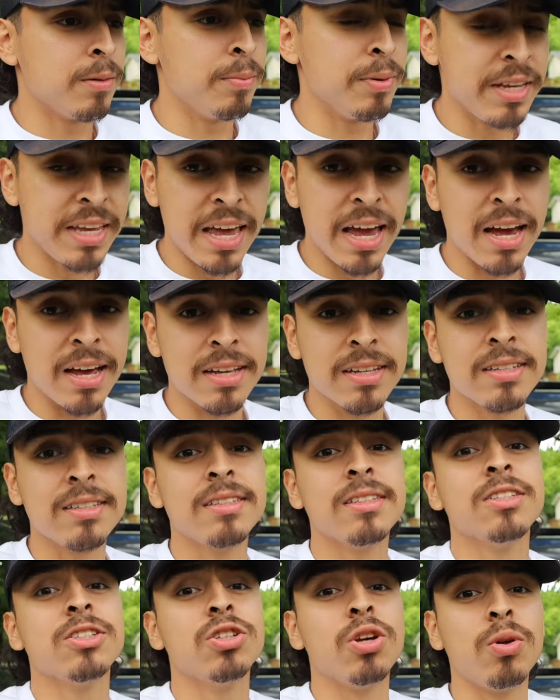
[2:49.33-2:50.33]
But yeah,
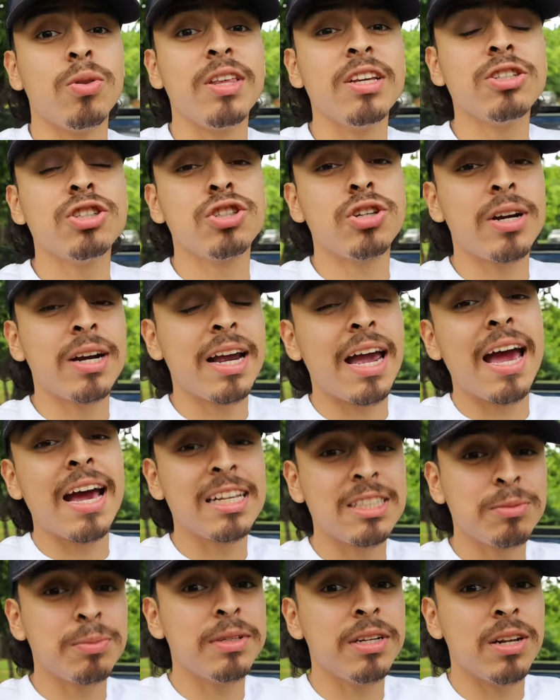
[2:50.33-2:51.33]
so this truck
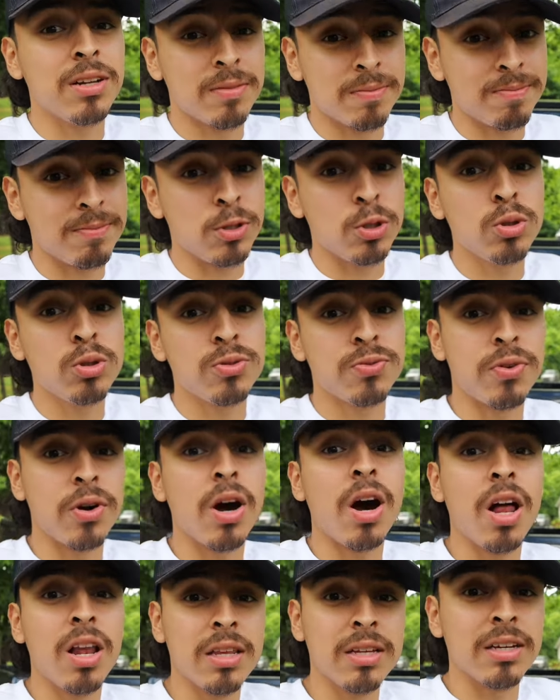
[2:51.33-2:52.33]
has been used for
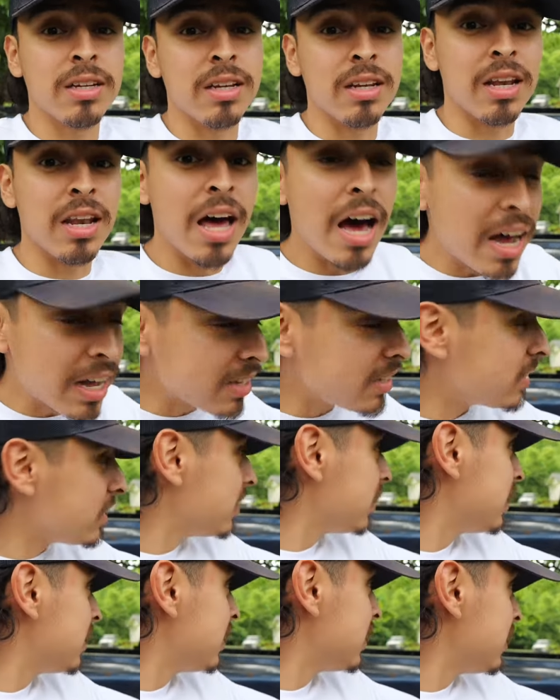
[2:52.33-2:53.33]
hauling a lot.
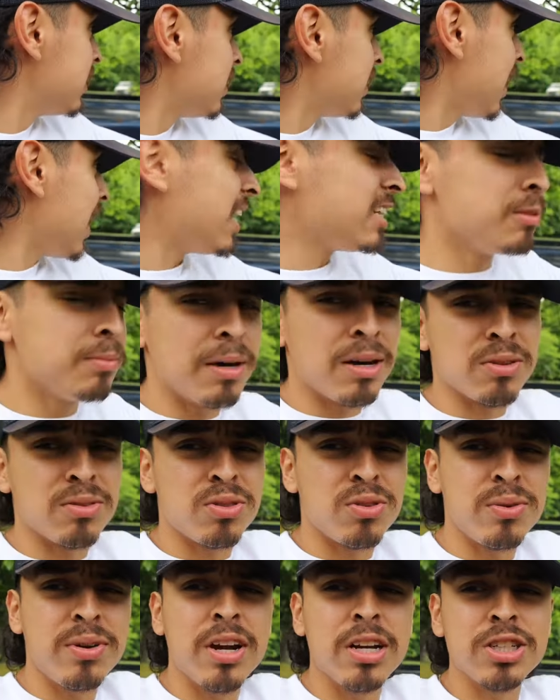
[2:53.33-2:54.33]
It has about
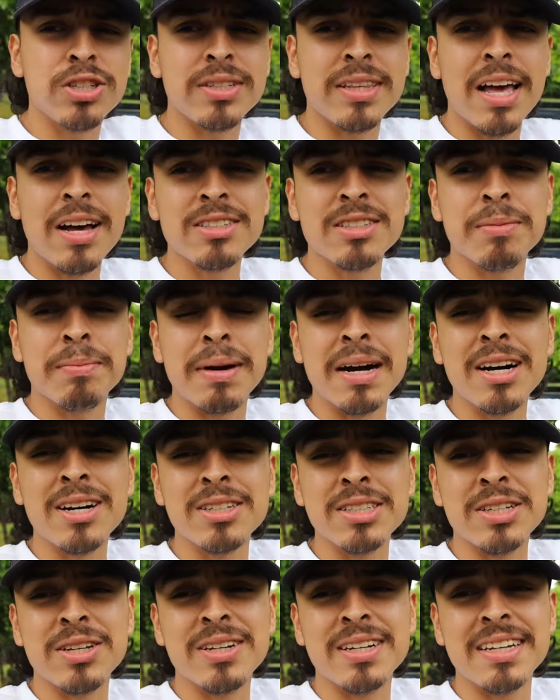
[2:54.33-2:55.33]
300,000
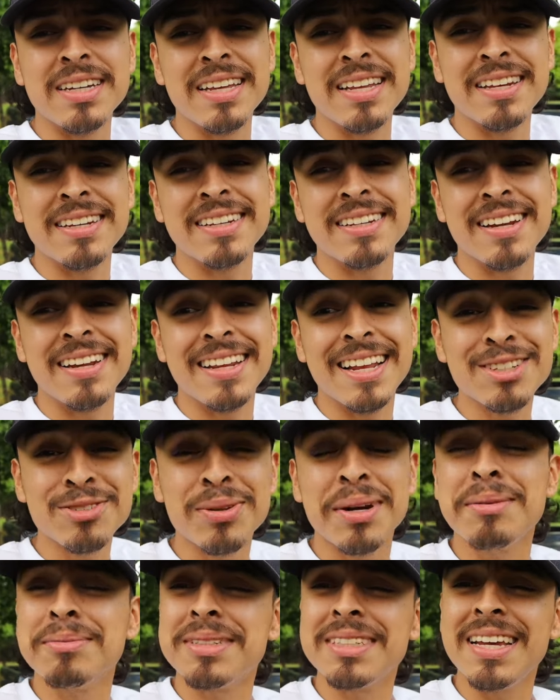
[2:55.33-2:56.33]
miles on it, and
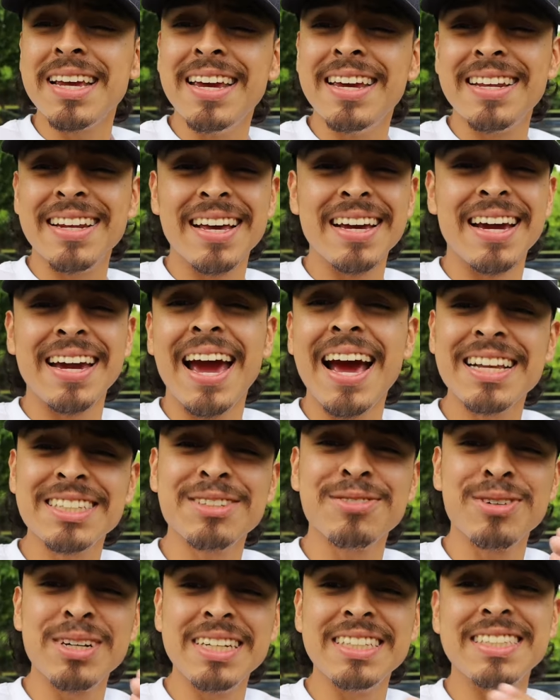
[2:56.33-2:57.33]
that's what I'm saying. Like, it
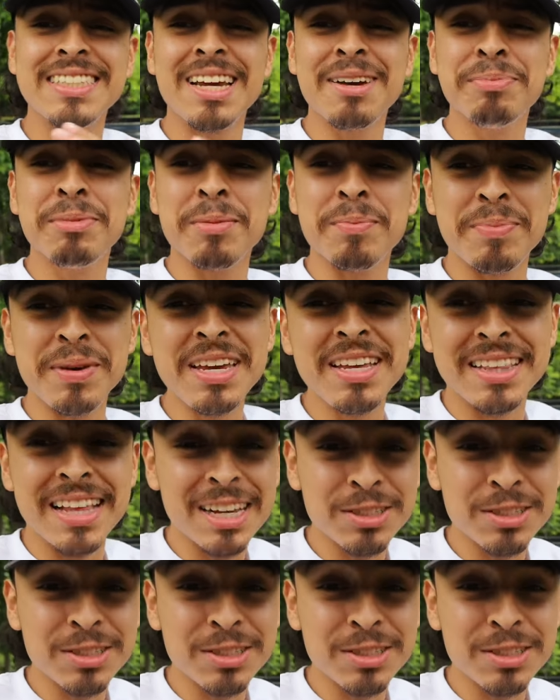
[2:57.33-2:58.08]
hasn't really skipped a beat.